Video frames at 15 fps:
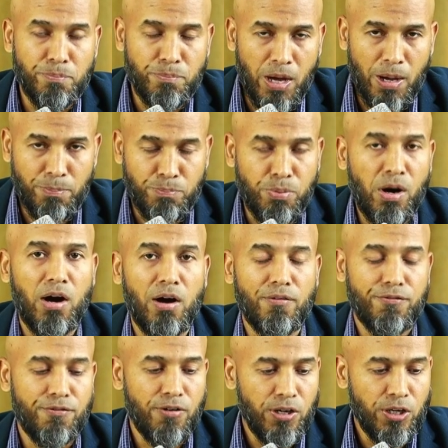
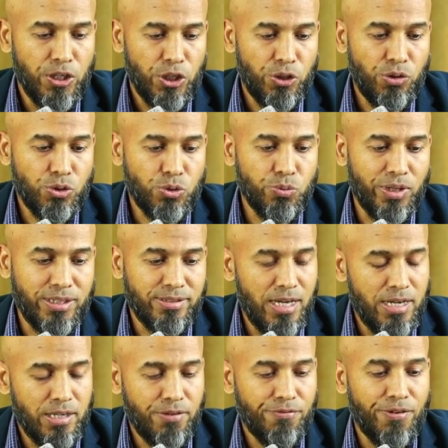above, you need to
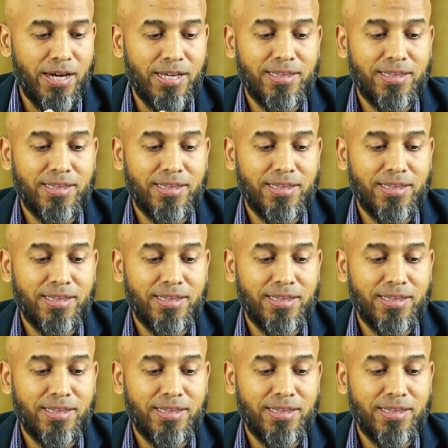identify